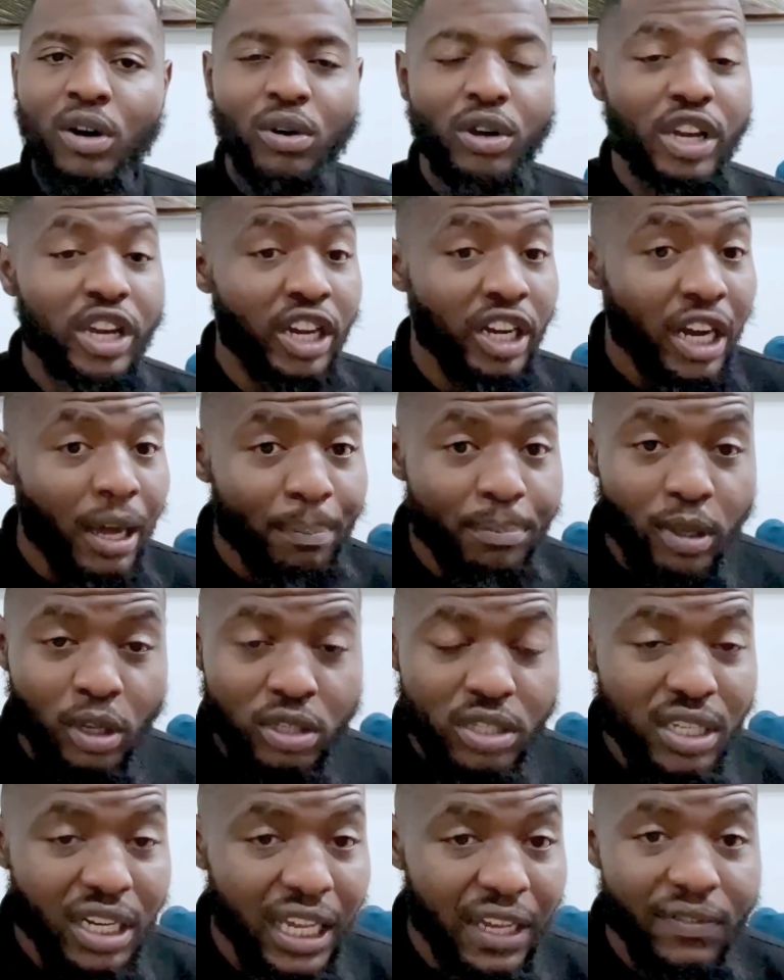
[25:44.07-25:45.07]
Get up your
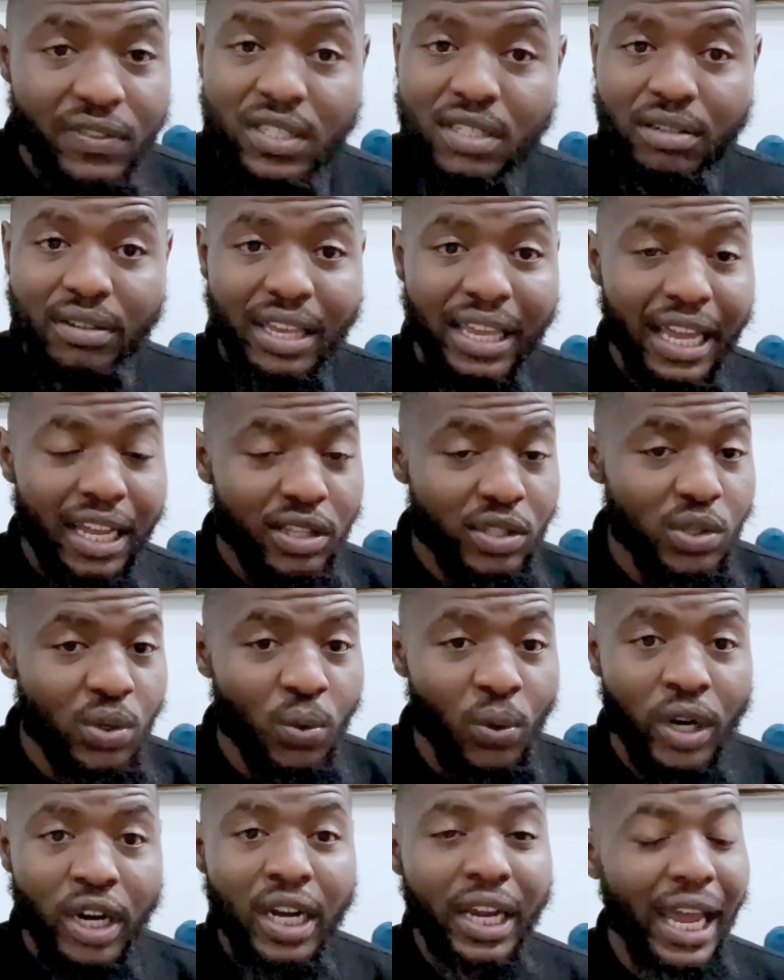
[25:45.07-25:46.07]
sleeves, get to
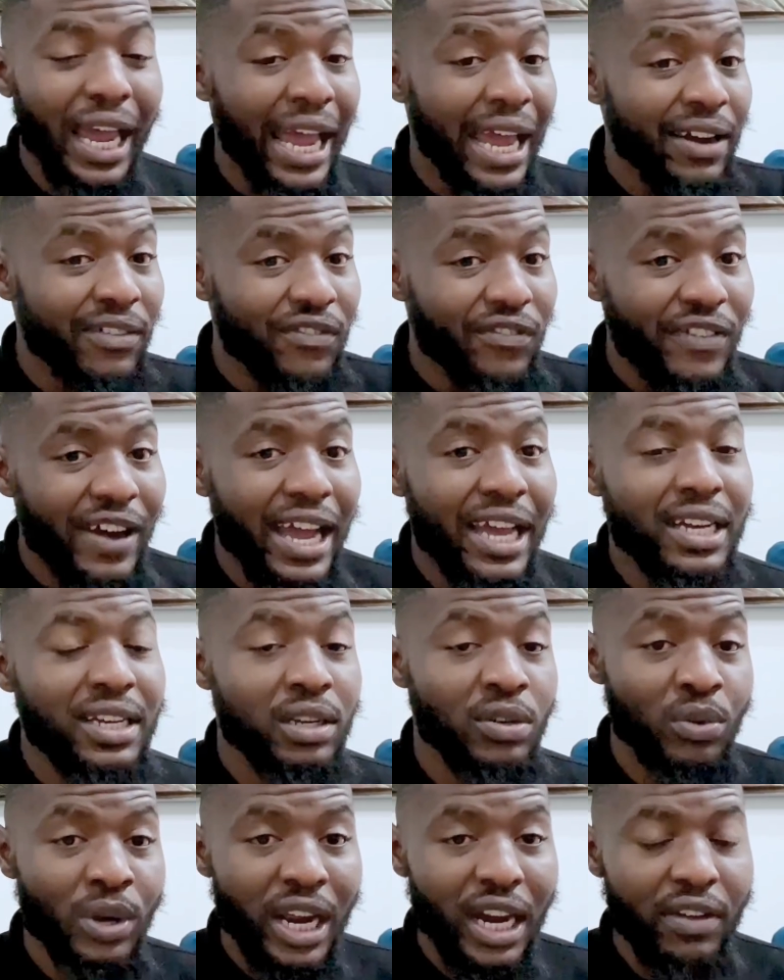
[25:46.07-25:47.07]
work and find
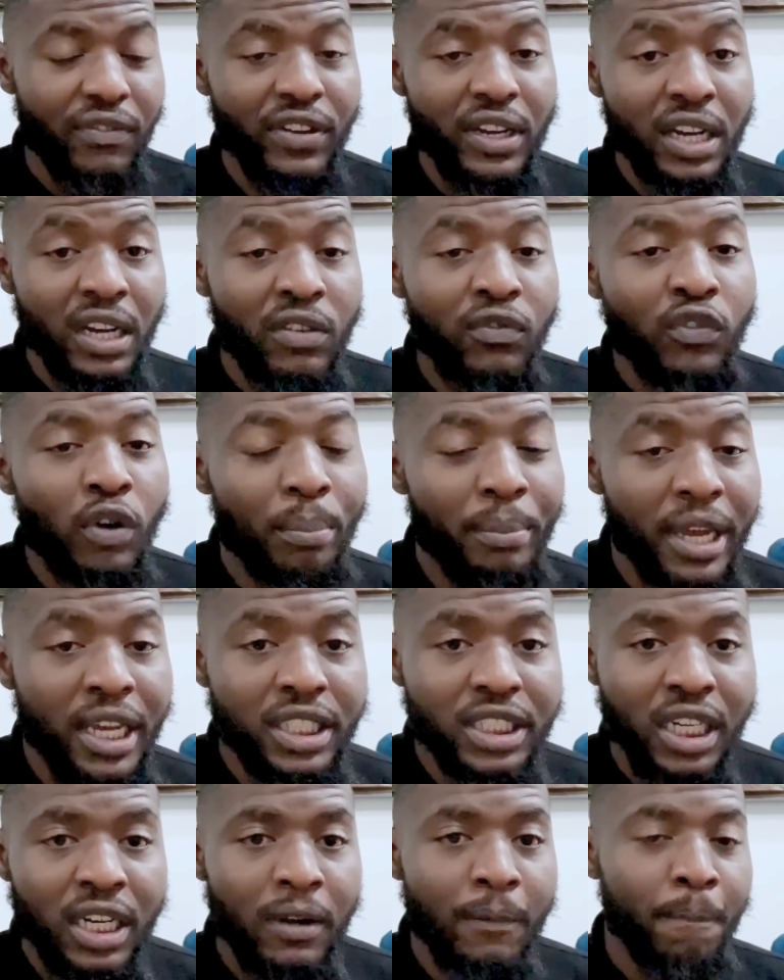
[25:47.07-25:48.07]
relevant
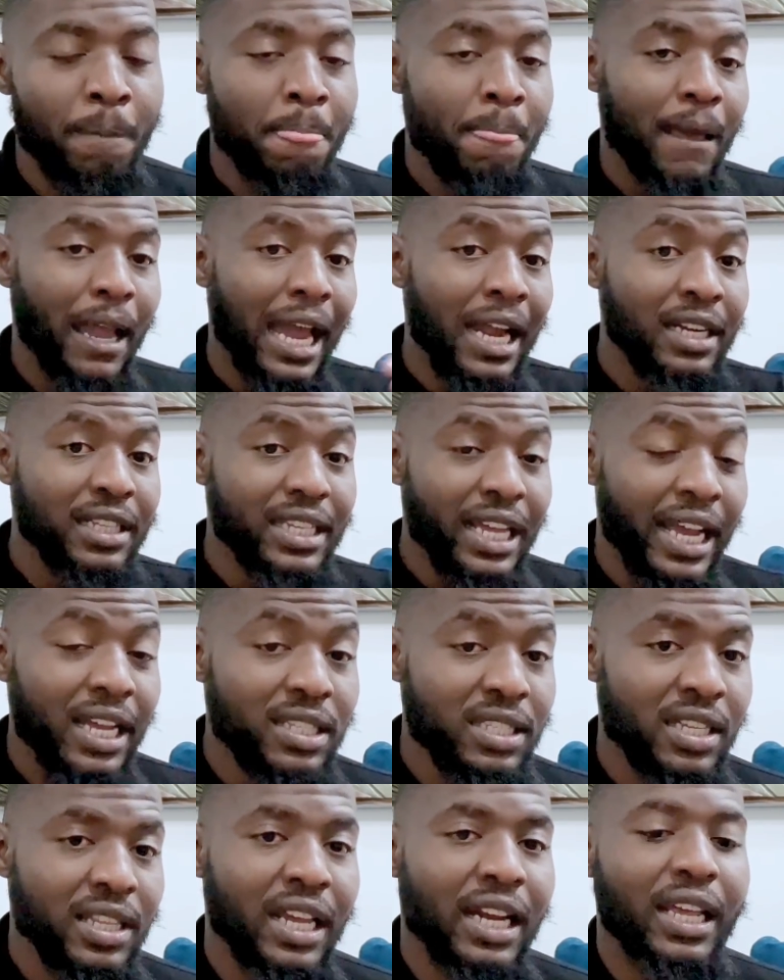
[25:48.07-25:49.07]
information and
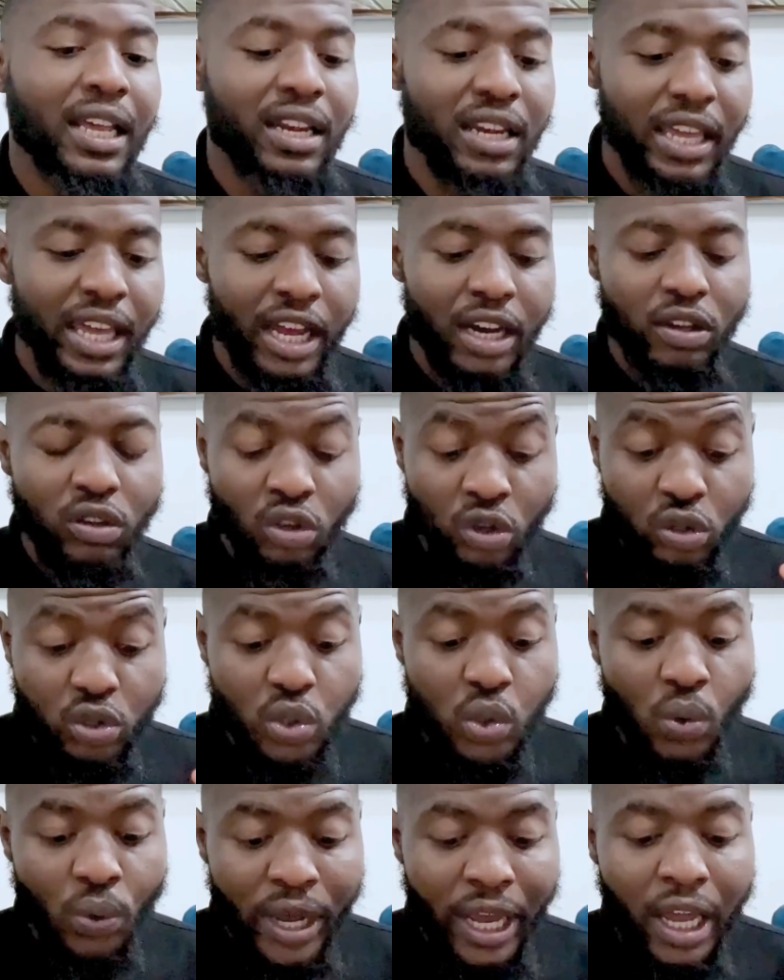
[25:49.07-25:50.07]
data that can get you
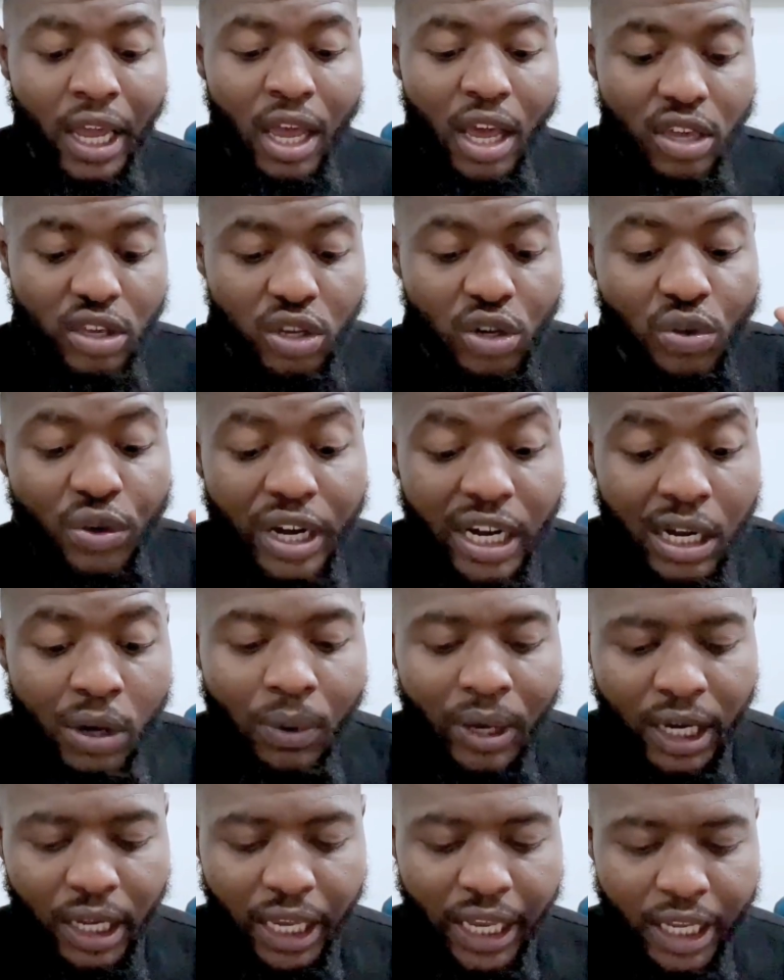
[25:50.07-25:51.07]
to where you really
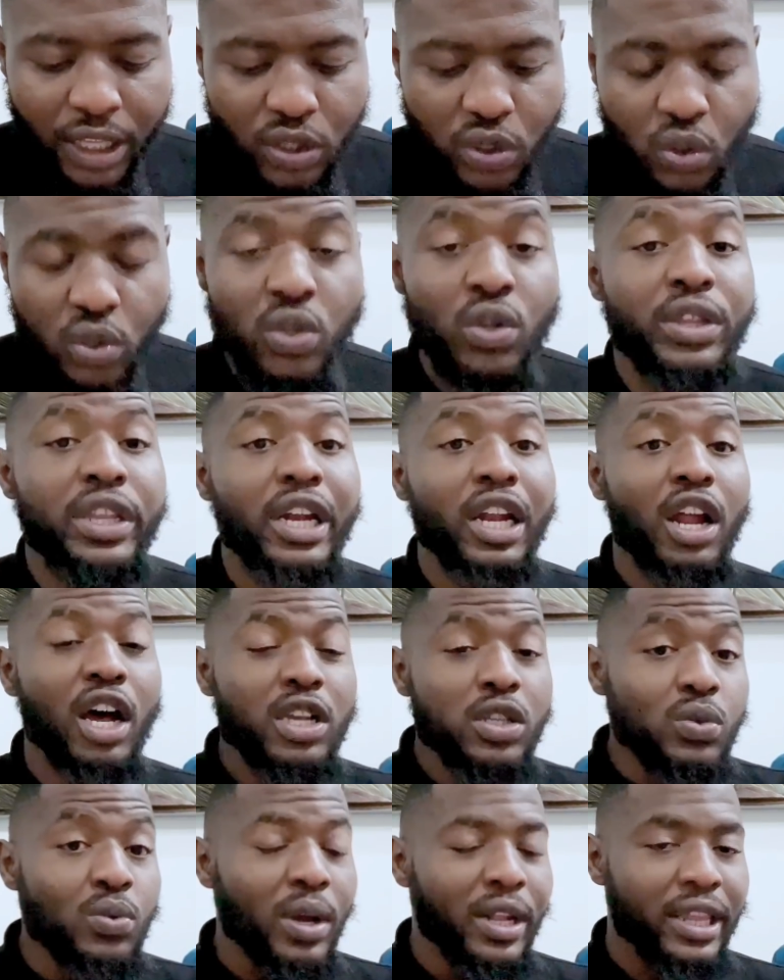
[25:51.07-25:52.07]
want to get to. So the
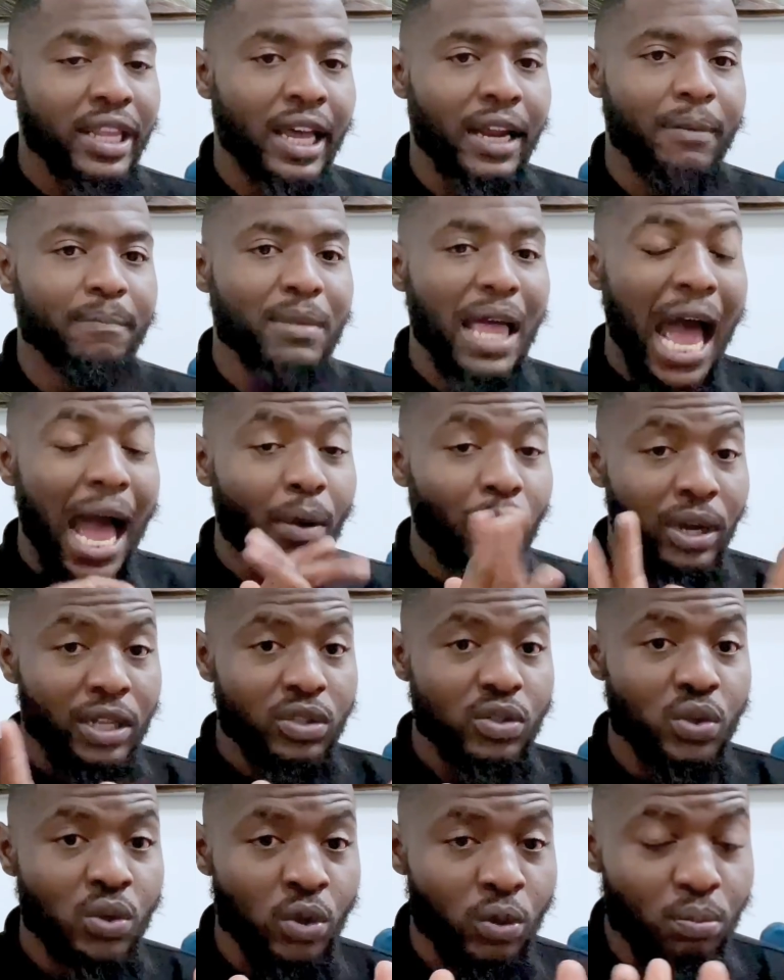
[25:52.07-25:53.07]
last one that I want
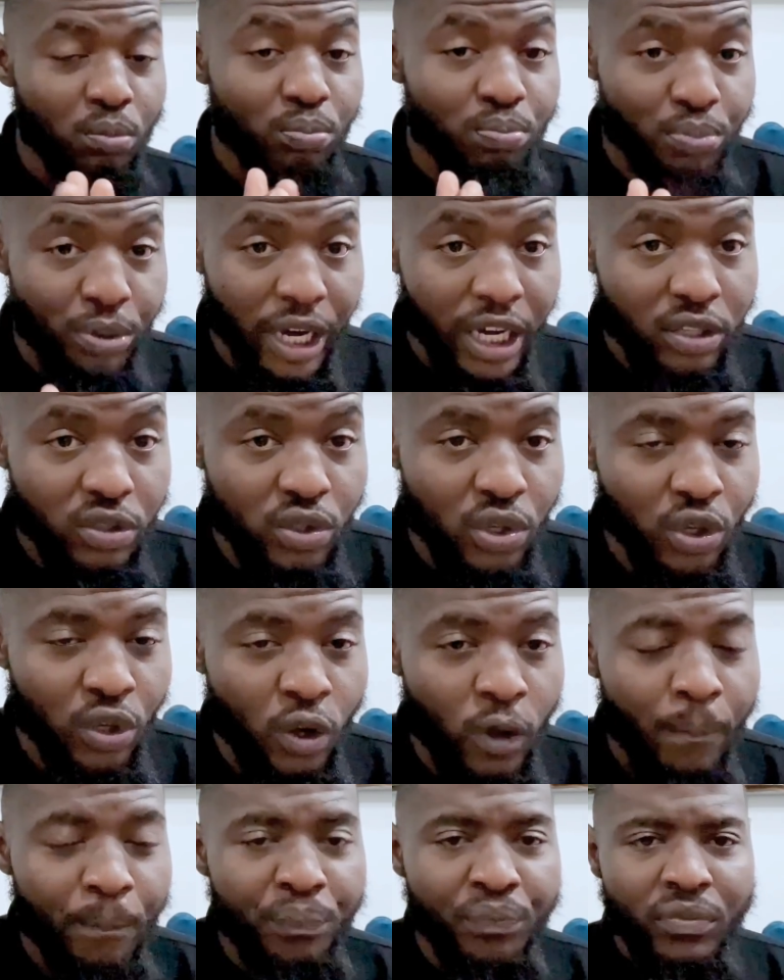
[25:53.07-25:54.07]
to bring to
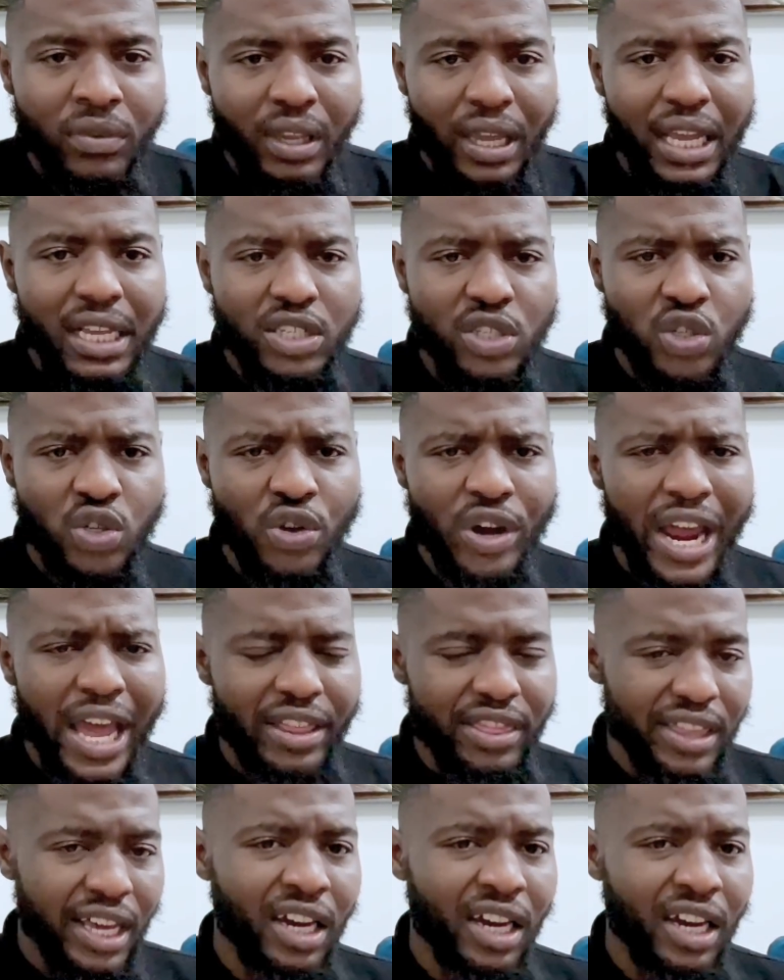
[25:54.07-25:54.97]
you is wrath.